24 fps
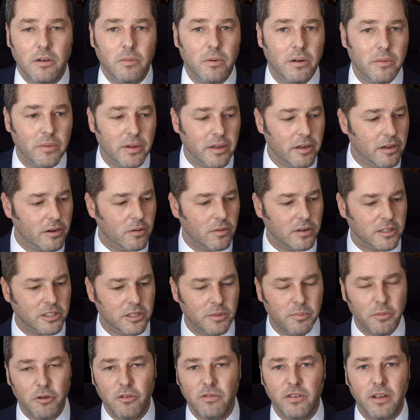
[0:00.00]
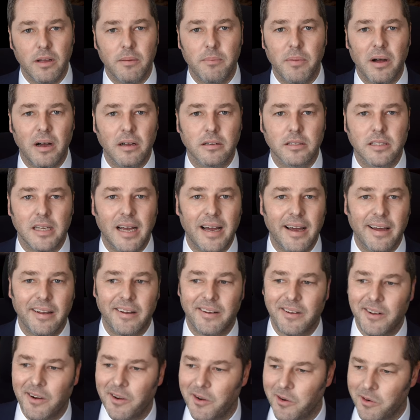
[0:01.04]
When we go to watch a movie about, I
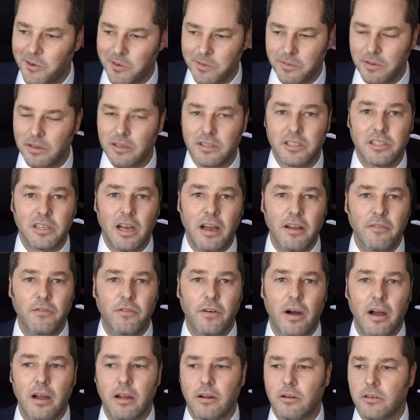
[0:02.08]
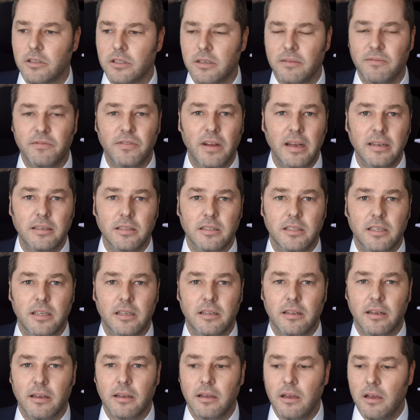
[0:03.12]
don't know, sci-fi or some fantasy
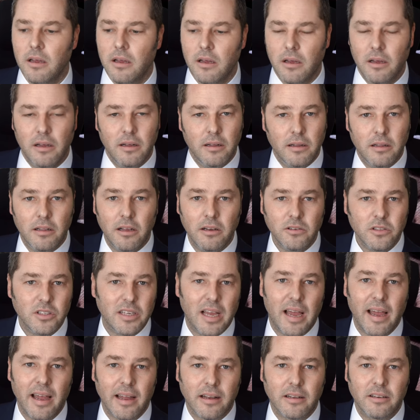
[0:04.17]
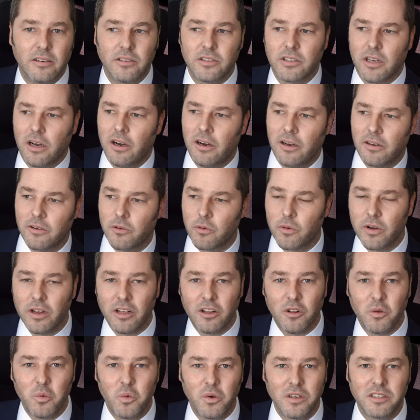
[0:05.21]
thing, those actors aren't
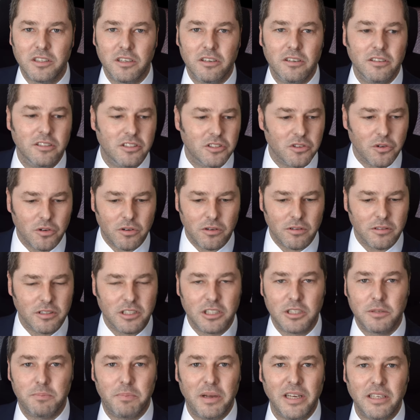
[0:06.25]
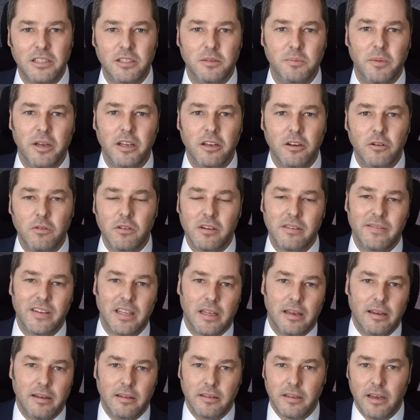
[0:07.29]
real wizards or spacemen or whatever
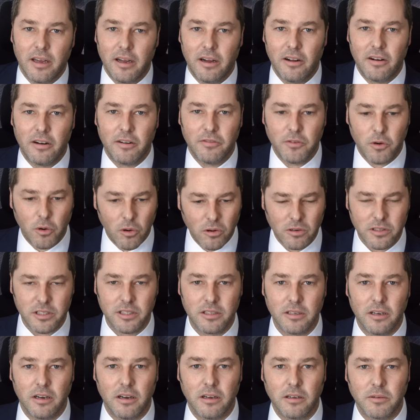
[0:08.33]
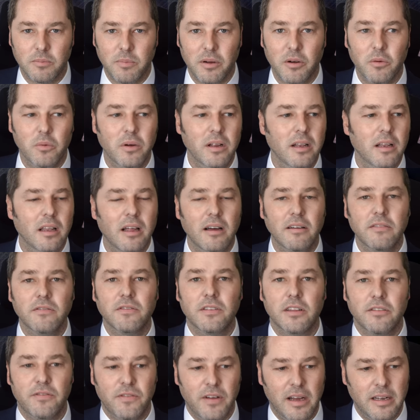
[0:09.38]
the hell they are. Of course not. But we love
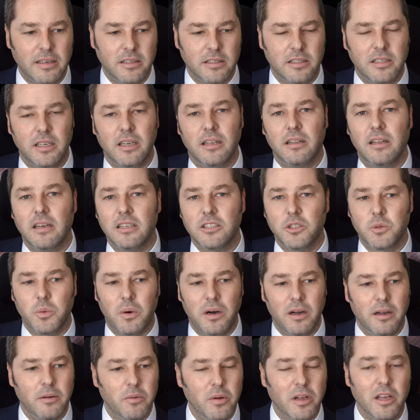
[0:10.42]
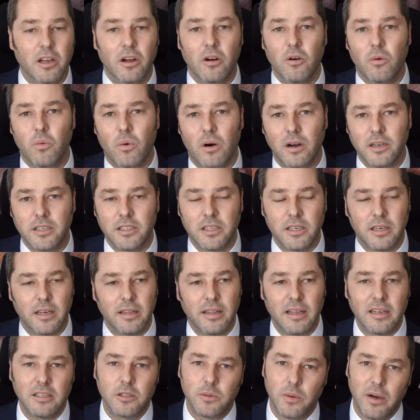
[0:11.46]
the fantasy, and that's why we go watch it,
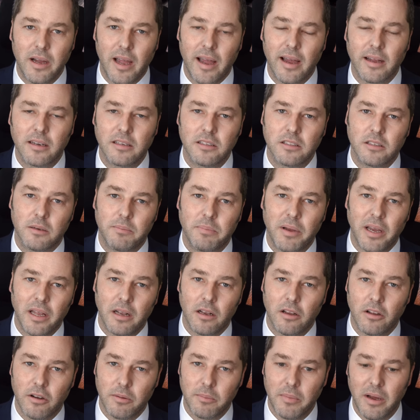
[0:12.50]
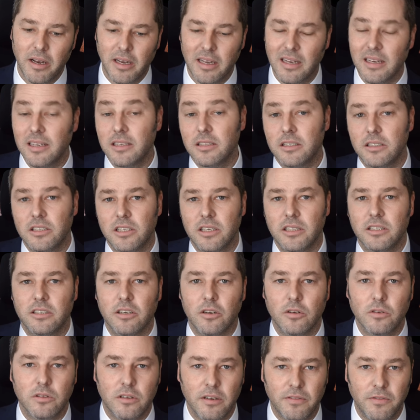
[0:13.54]
and that's why actors are paid a lot of money. Liziqi's
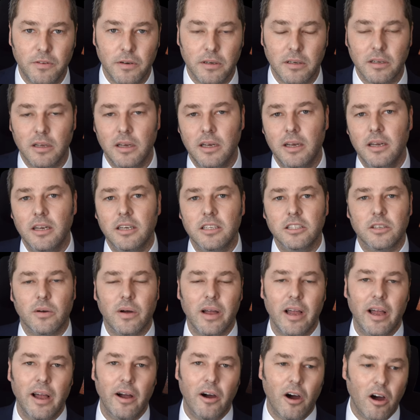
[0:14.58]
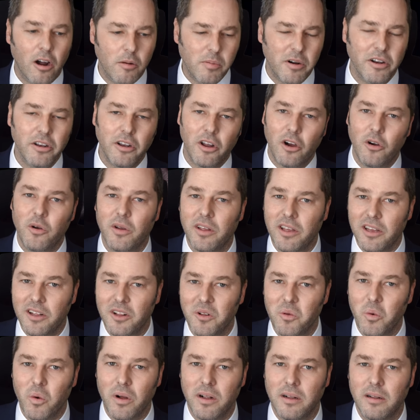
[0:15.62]
no different. So I harbor no
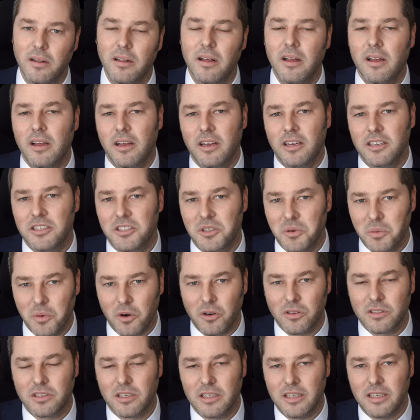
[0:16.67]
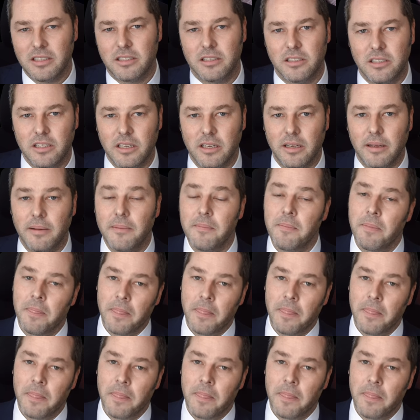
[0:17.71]
ill will towards Liziqi.